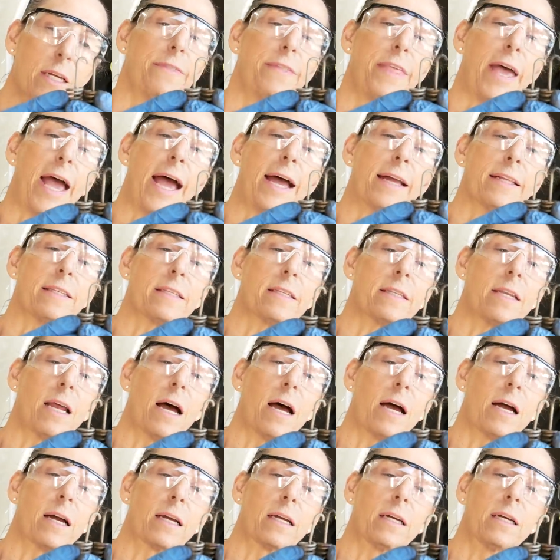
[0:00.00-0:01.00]
That's
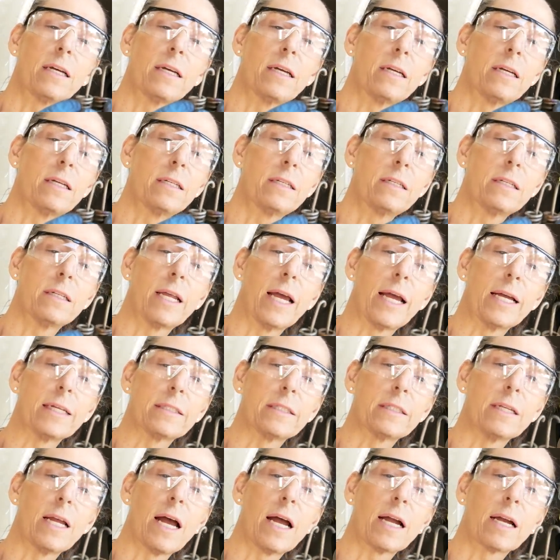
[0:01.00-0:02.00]
not good.
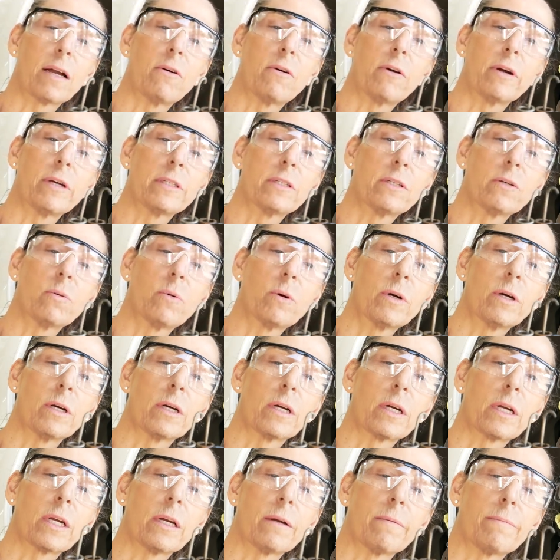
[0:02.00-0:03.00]
That's not going to
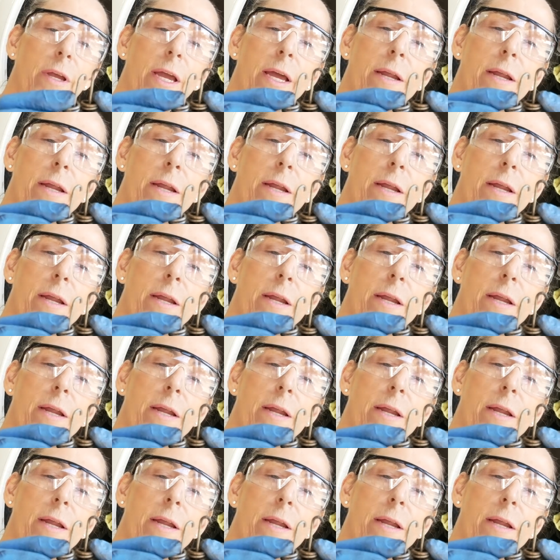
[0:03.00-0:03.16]
work.